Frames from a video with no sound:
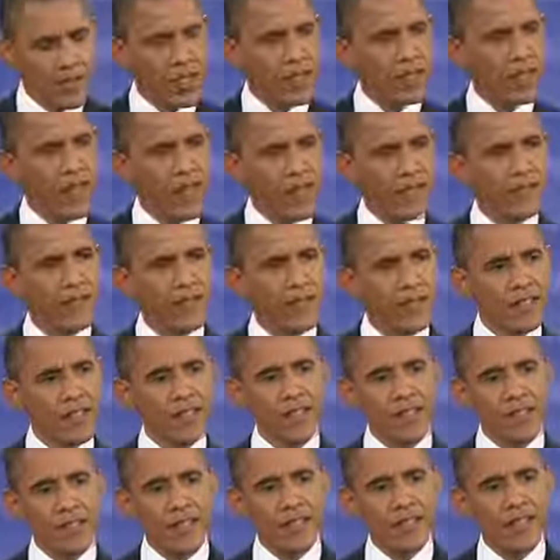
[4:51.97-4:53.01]
but effectively
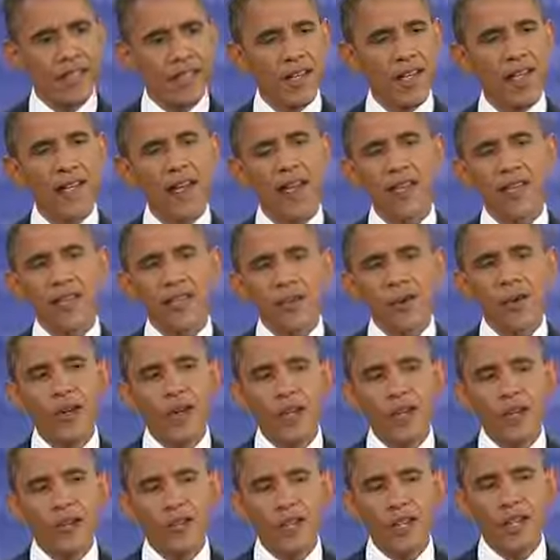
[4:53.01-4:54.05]
this means a
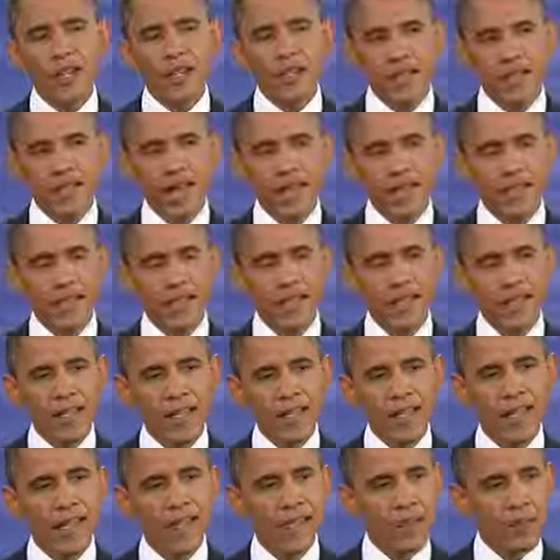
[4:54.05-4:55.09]
30%
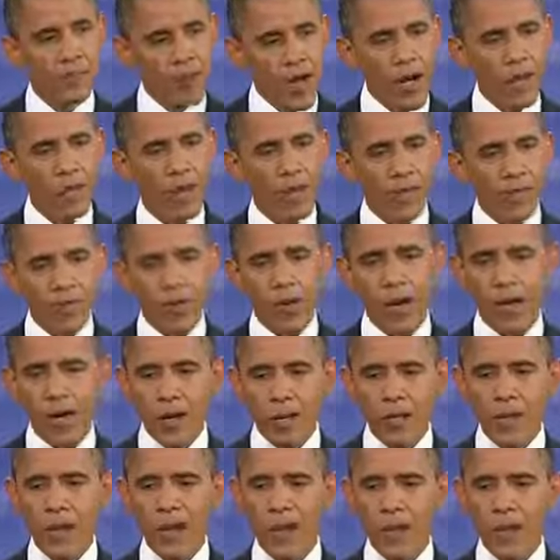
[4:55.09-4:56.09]
cut In the primary program,